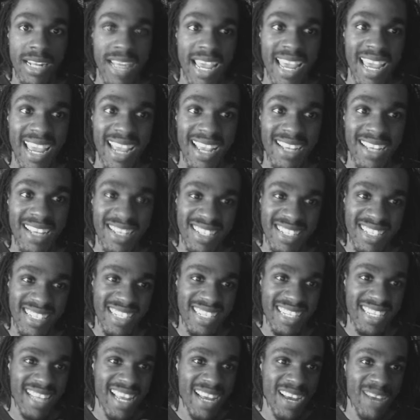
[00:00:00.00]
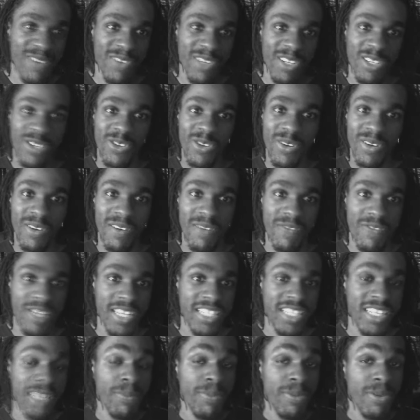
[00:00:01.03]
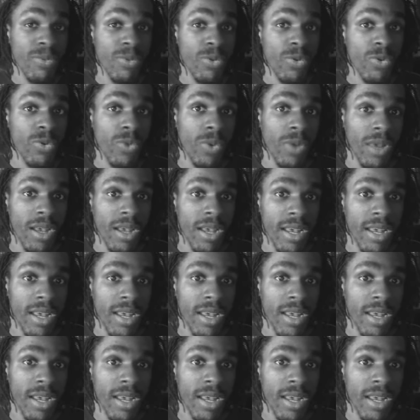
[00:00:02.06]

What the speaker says: ass and she not really showing her face, some people,